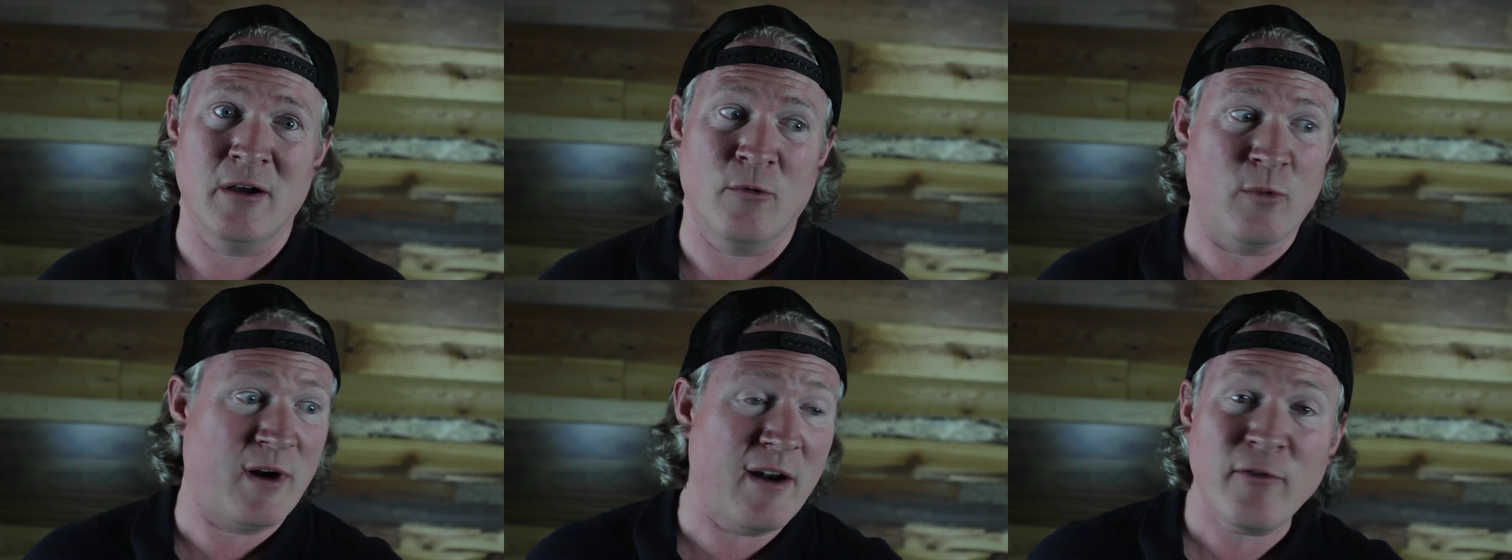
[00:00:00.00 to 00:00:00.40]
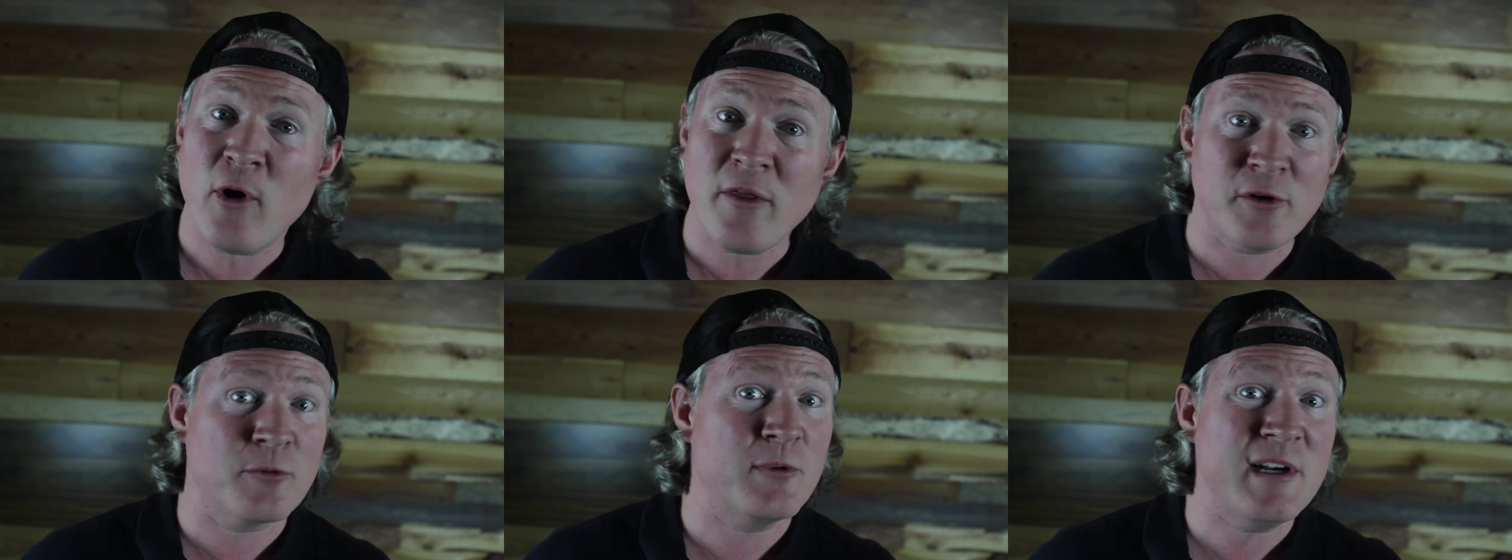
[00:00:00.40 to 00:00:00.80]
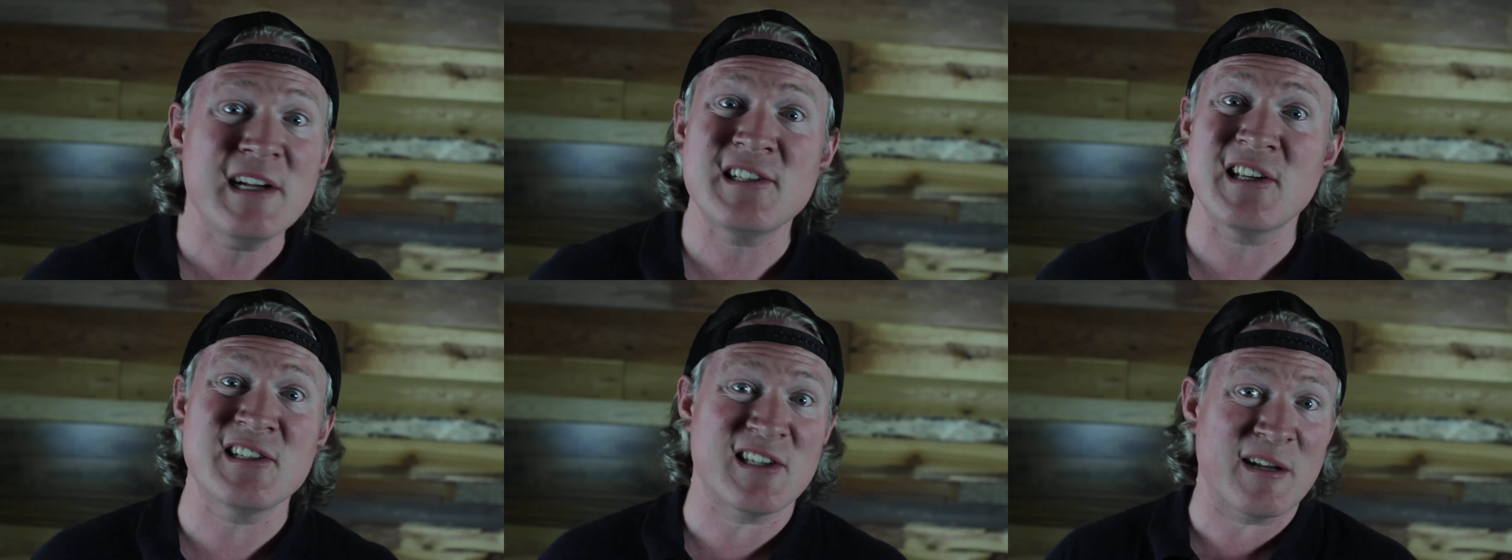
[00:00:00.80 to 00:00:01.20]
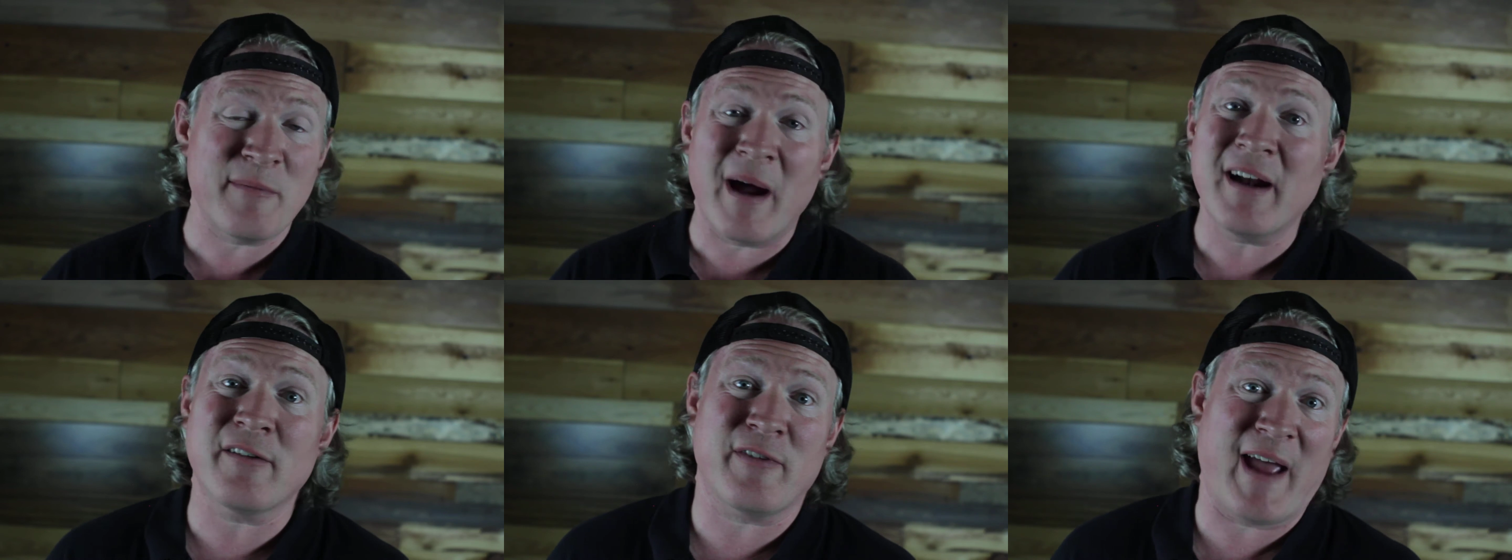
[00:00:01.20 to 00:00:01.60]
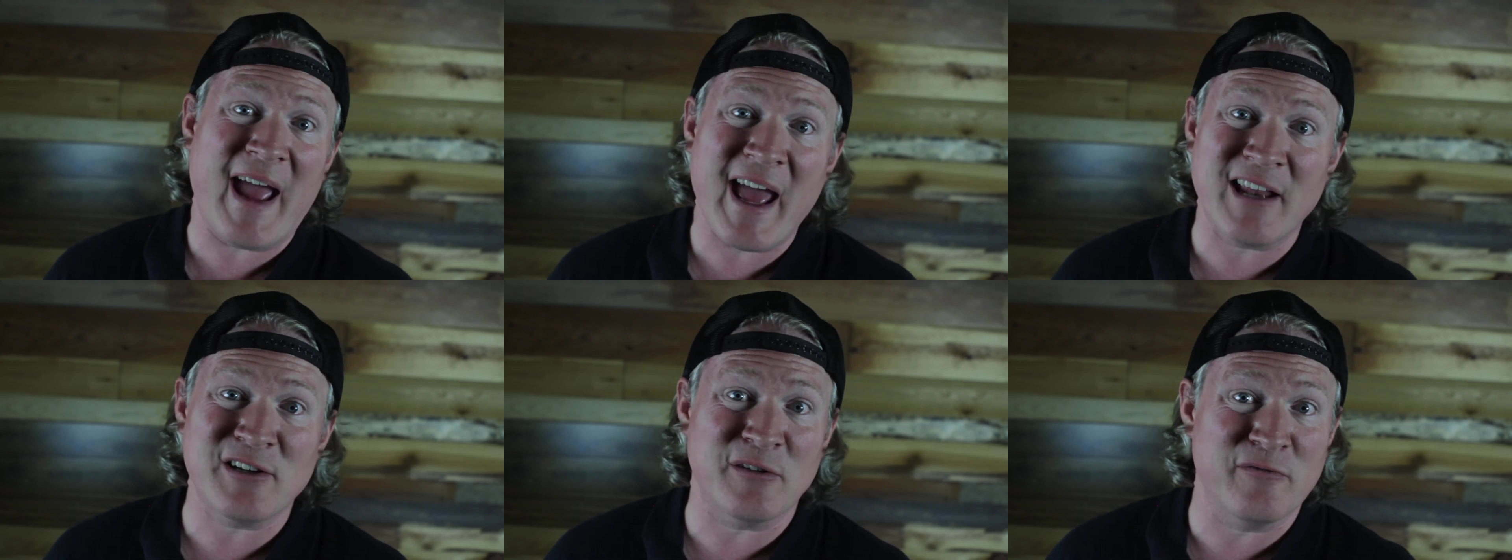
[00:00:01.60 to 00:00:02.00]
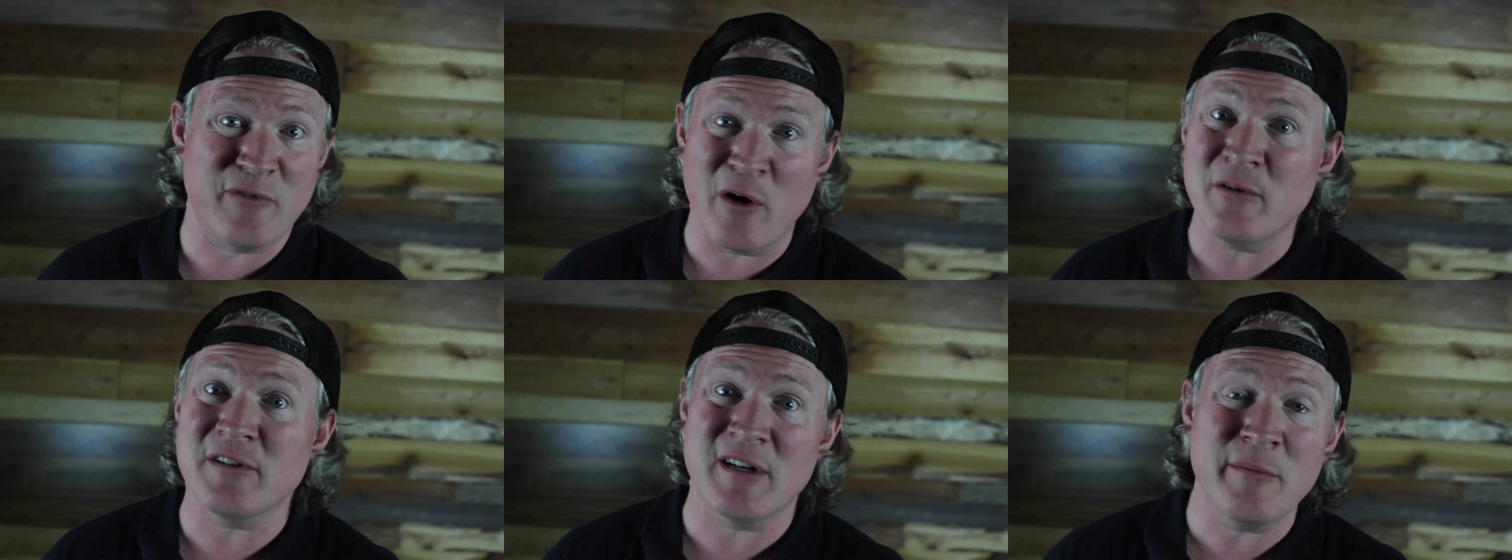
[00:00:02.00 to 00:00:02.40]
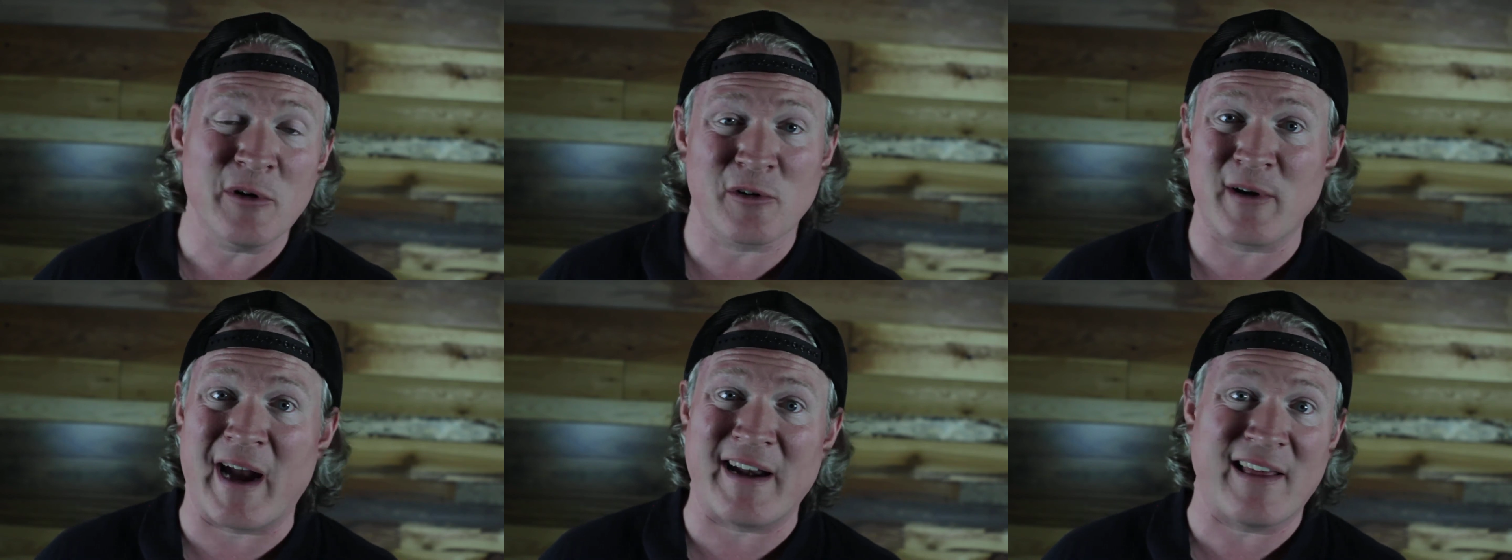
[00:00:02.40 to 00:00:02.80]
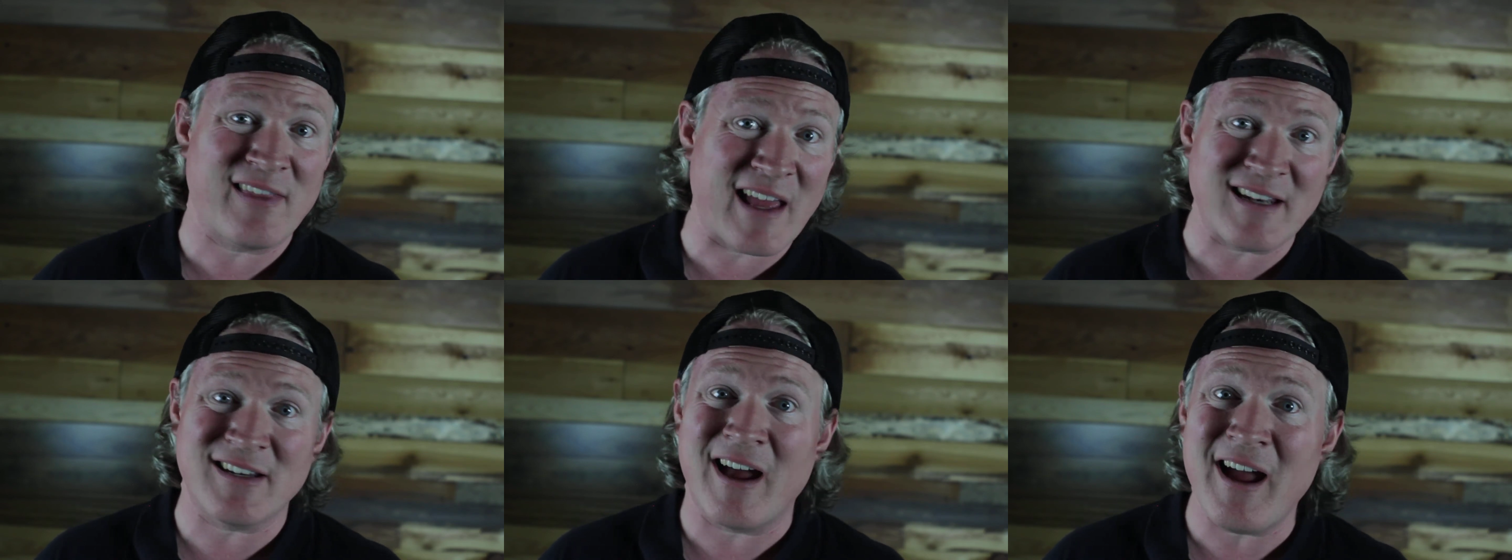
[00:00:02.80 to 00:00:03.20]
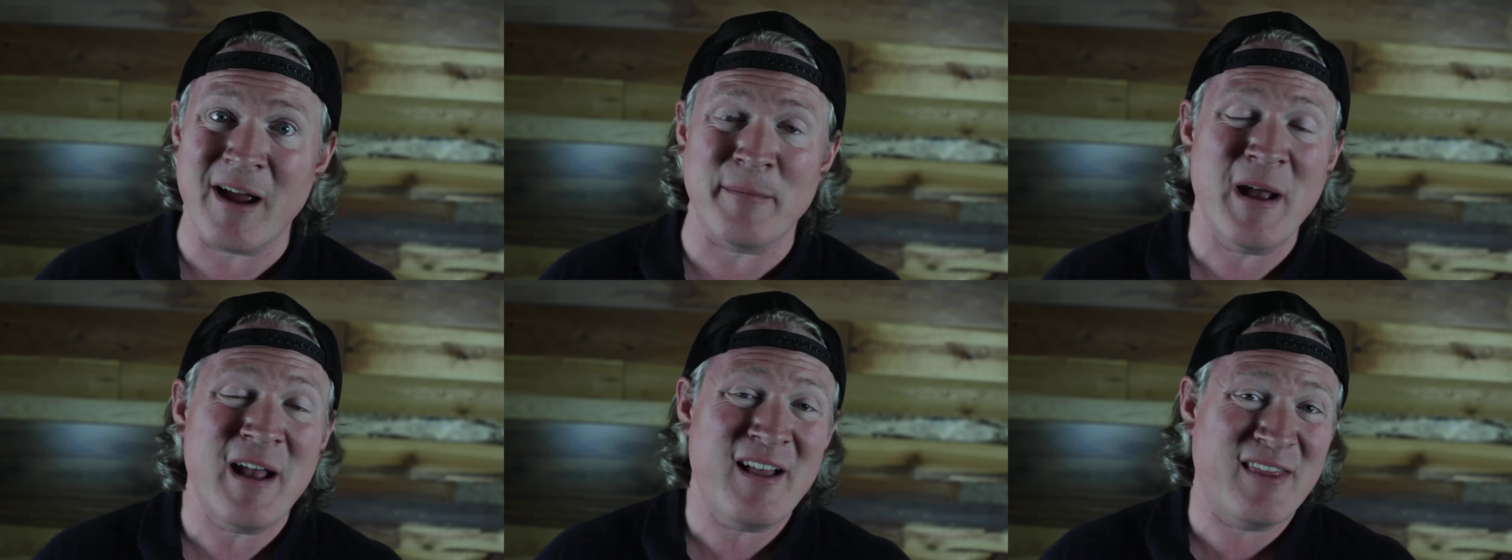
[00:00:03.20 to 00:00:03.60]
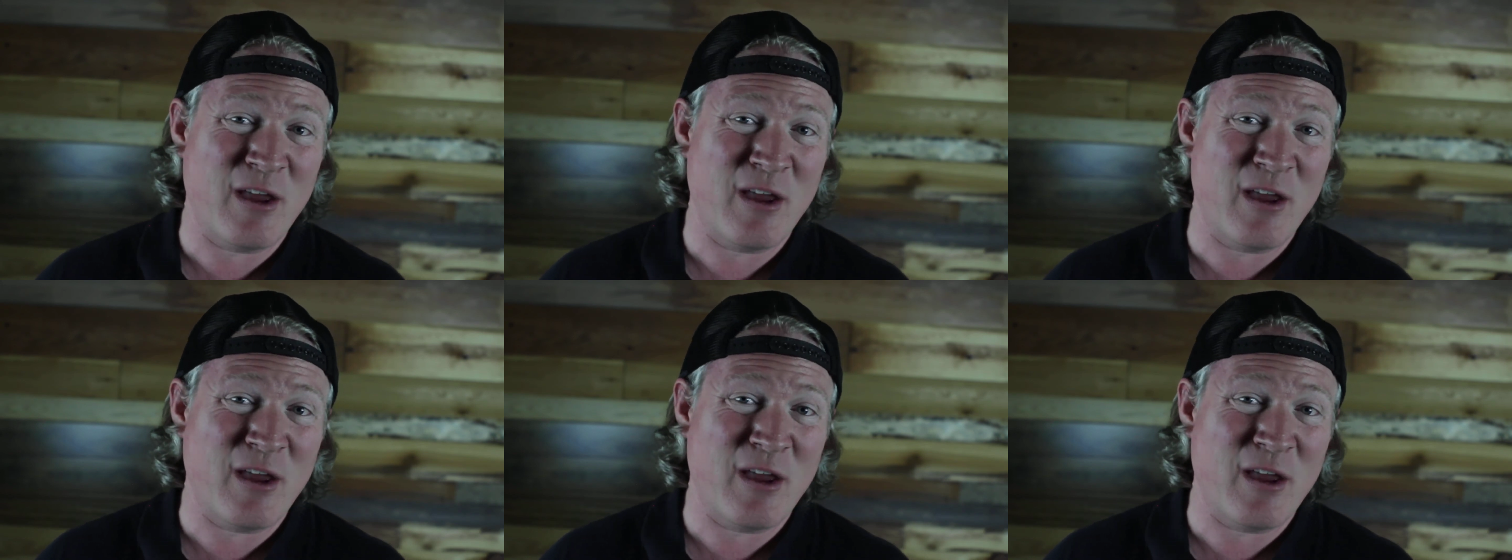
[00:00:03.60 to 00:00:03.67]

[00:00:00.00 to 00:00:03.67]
Whatever other reasons they might have had to vote Democrat at that time,